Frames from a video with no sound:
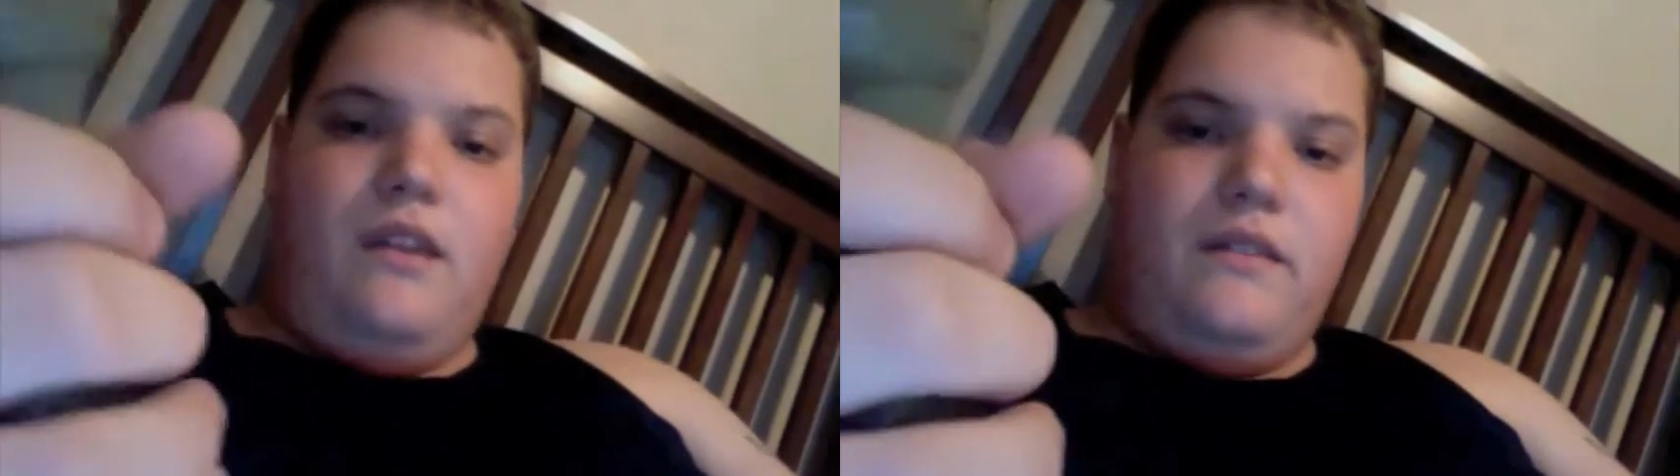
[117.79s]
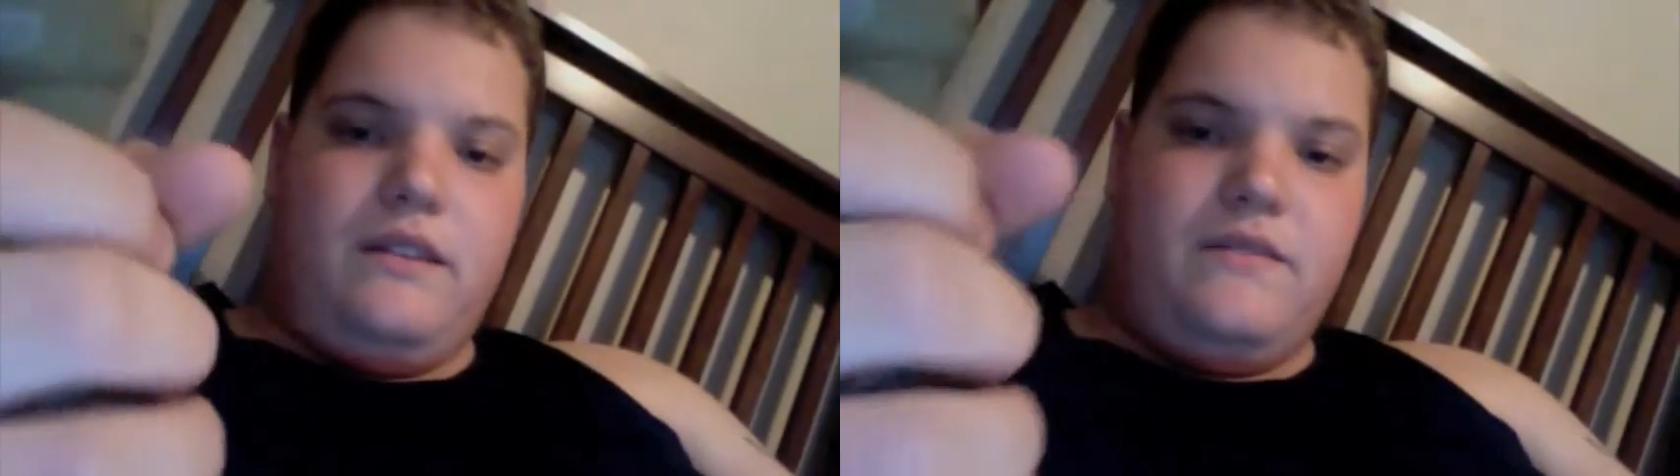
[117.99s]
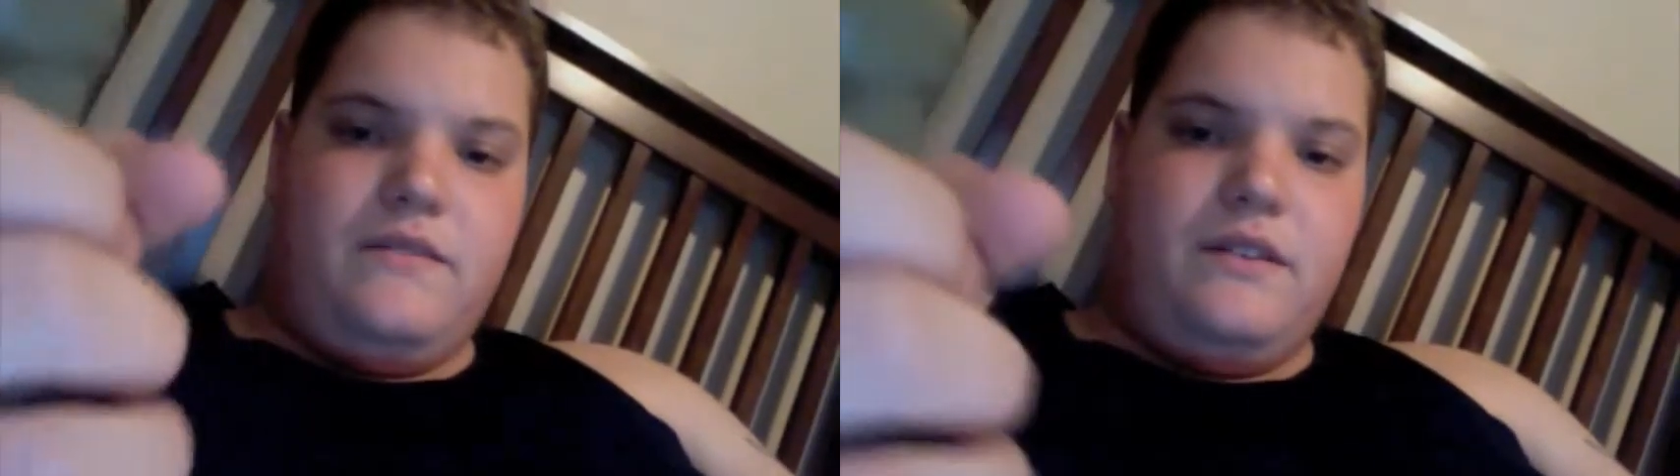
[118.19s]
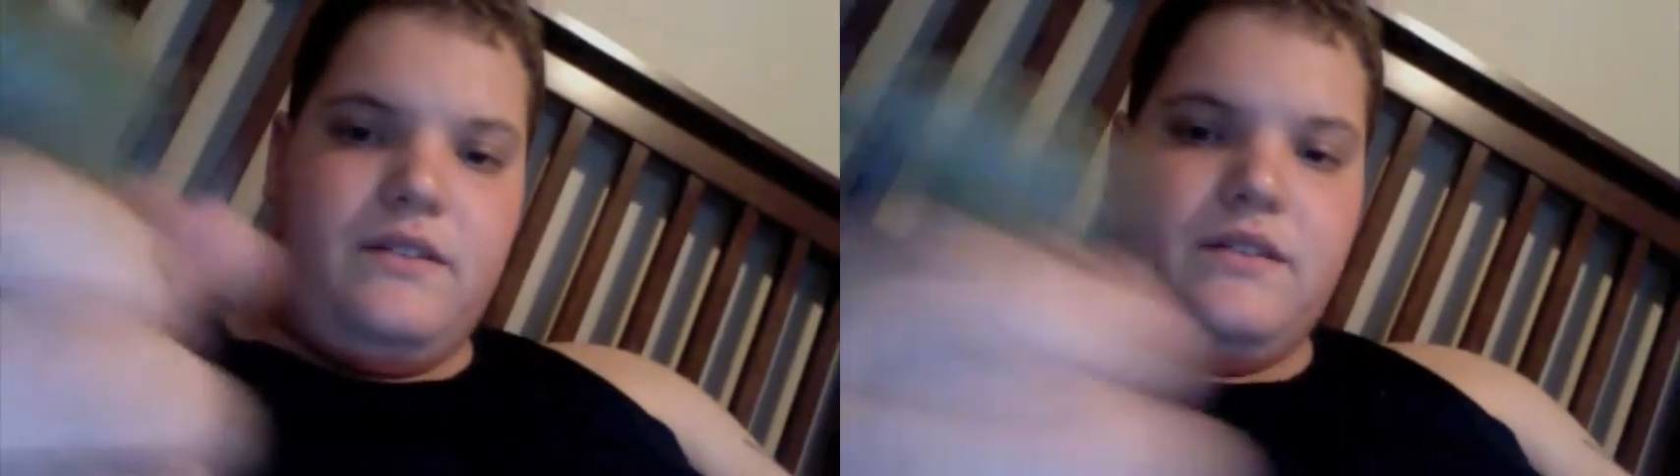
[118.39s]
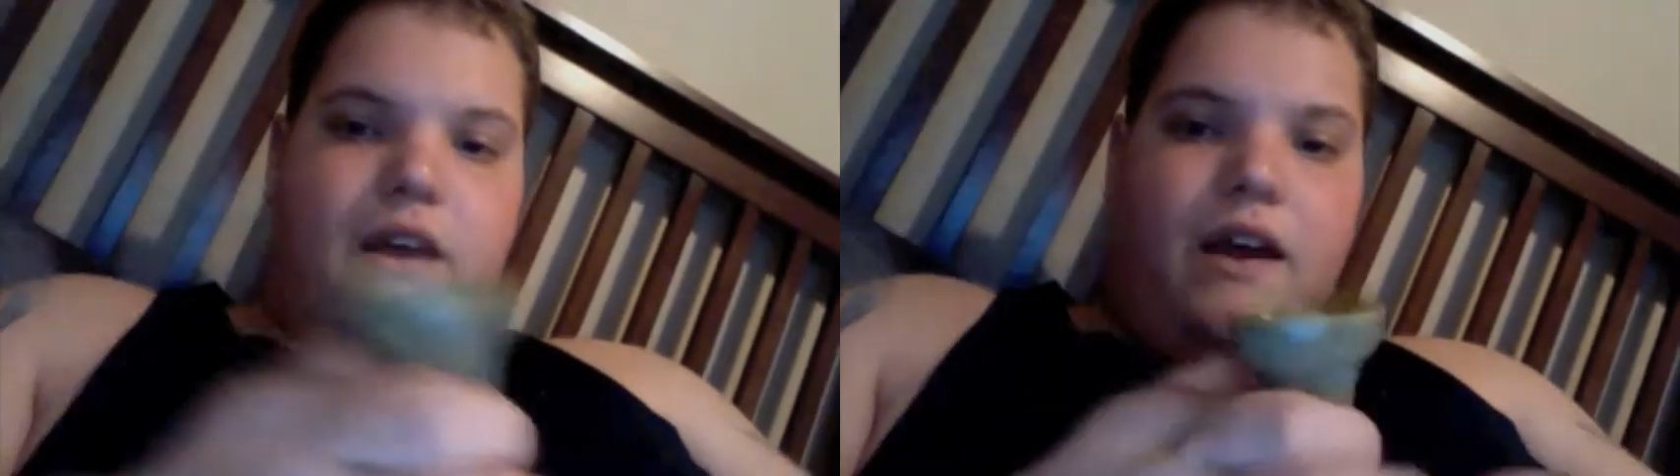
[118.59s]
this
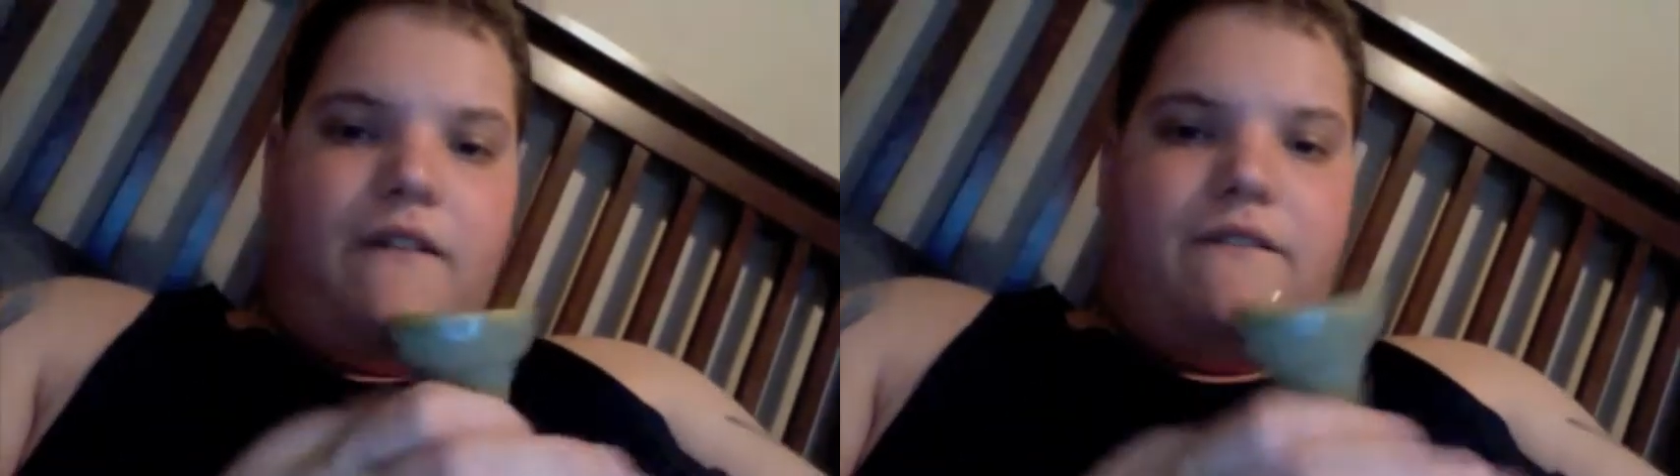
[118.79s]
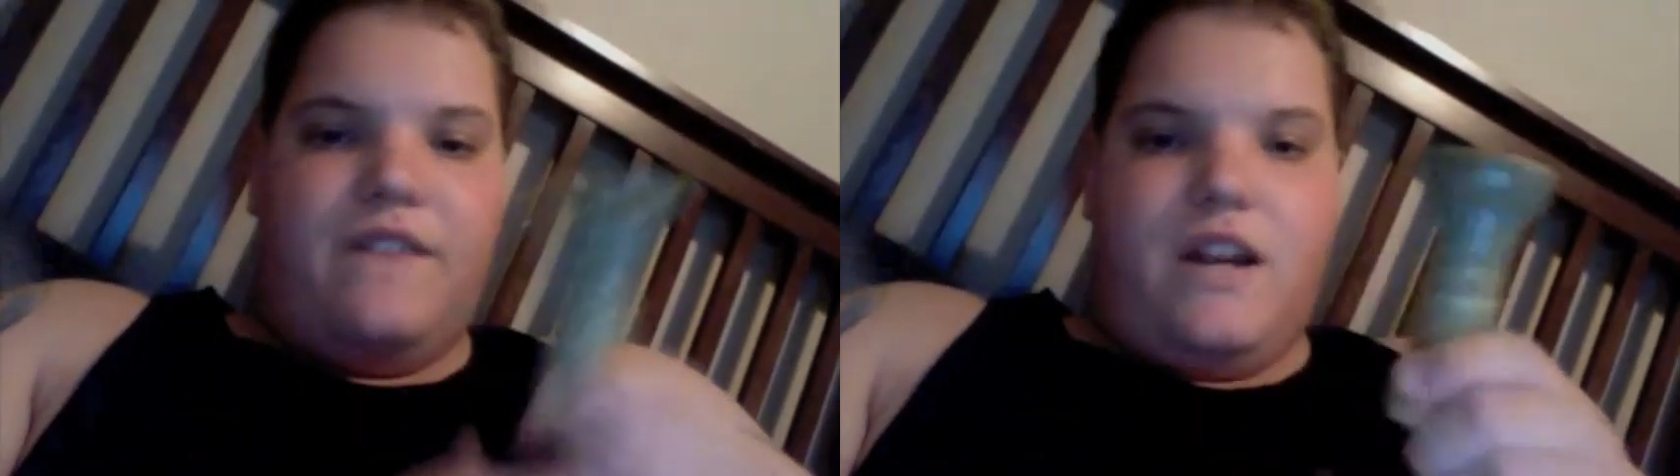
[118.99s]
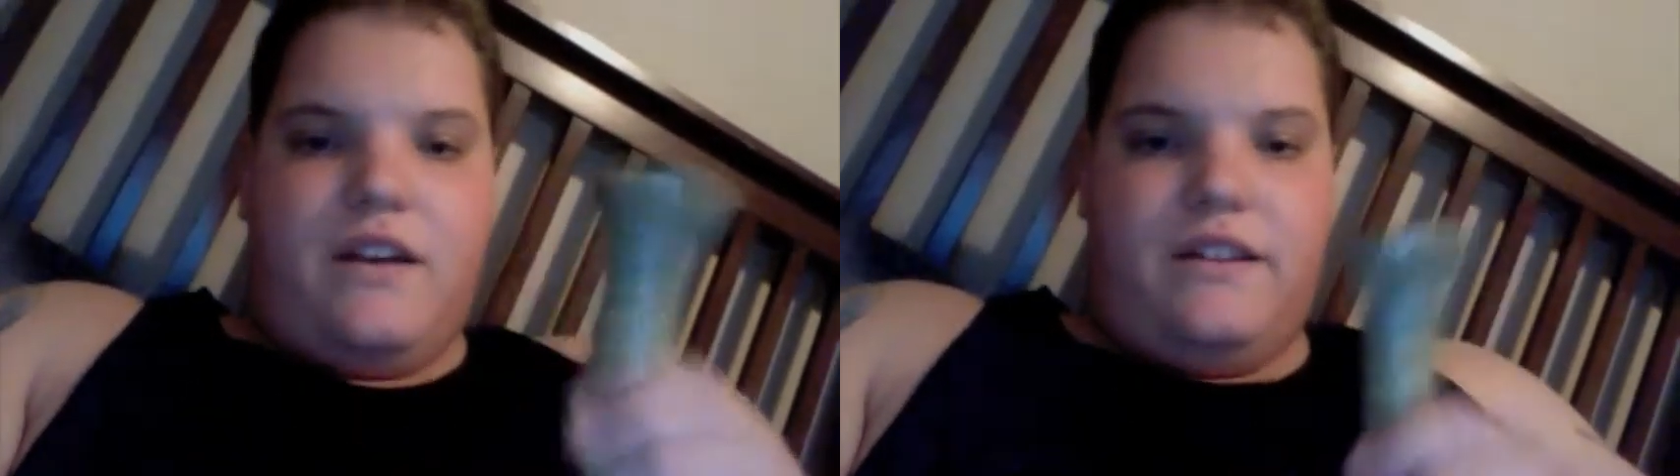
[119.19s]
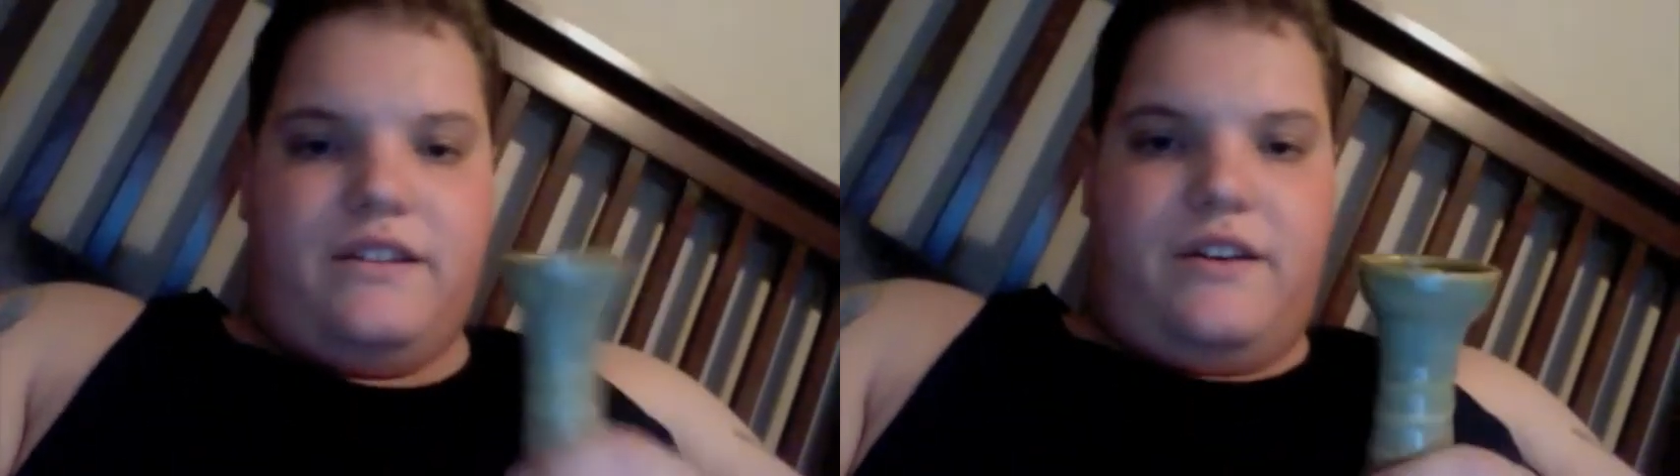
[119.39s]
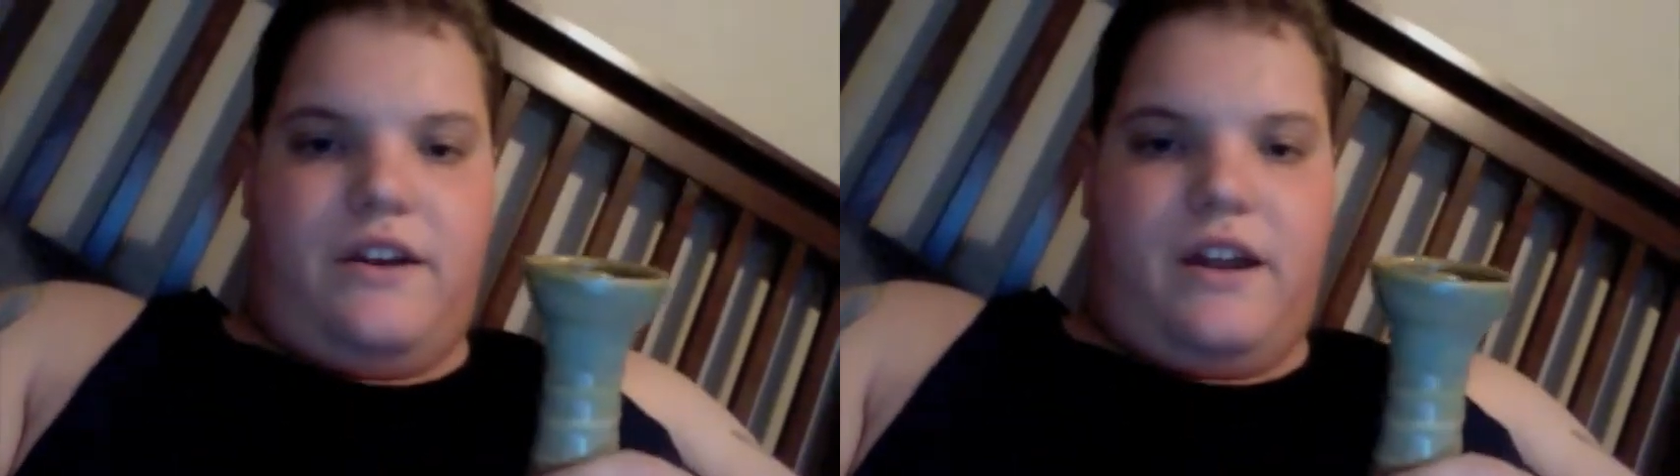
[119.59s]
feels very
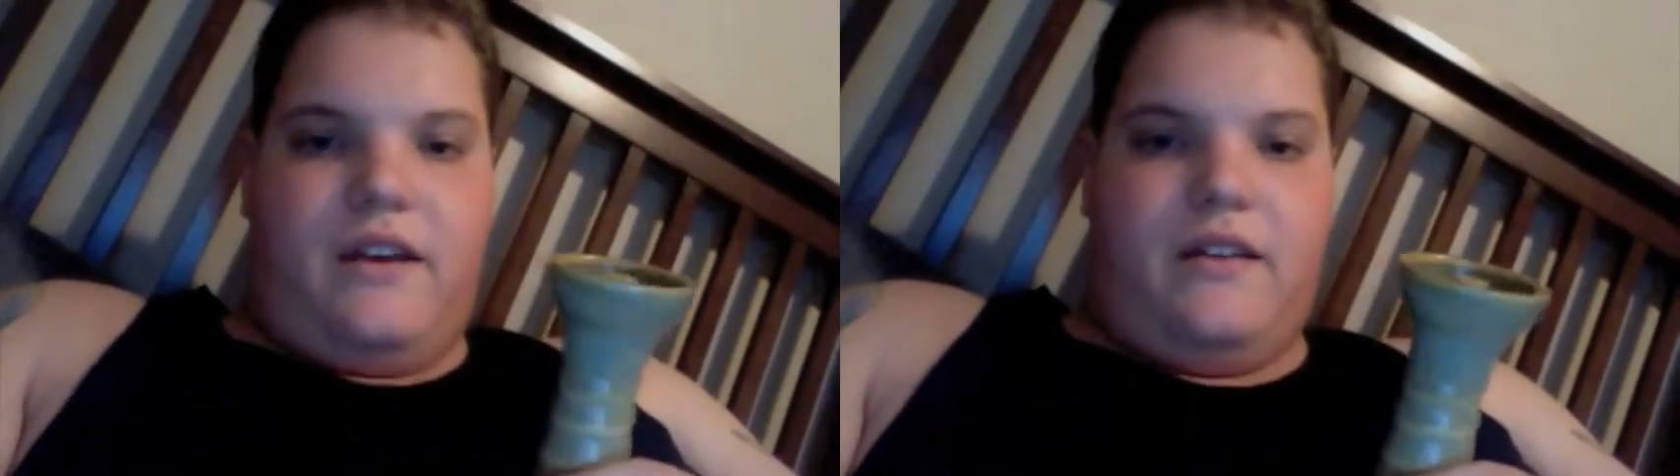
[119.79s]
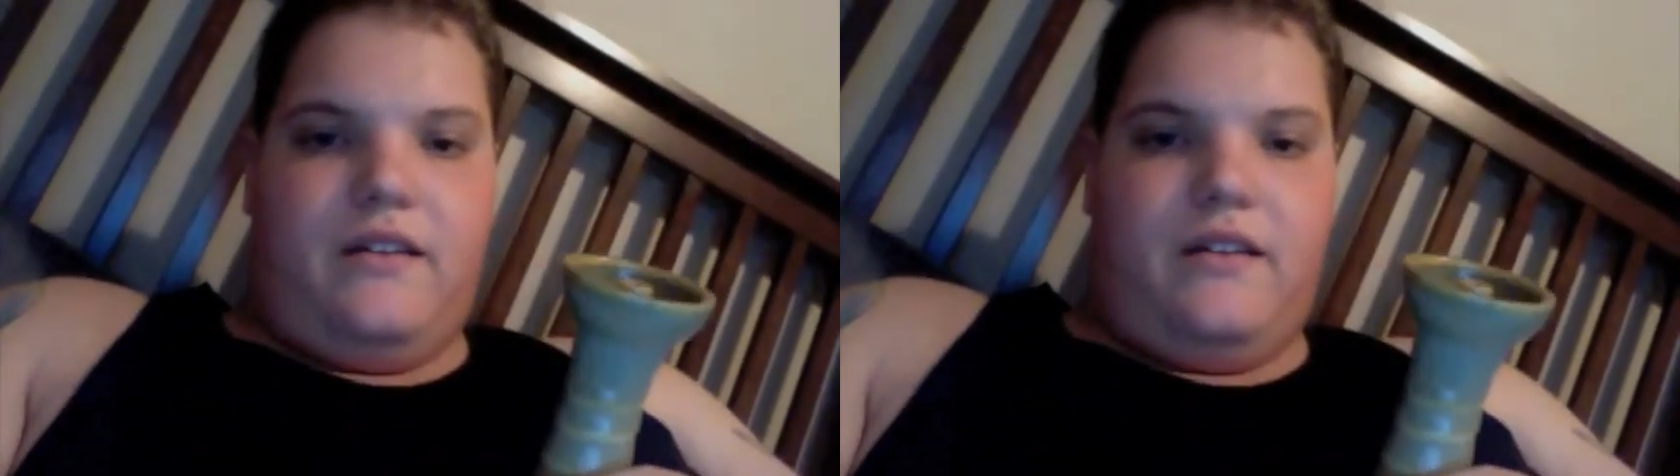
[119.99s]
sturdy,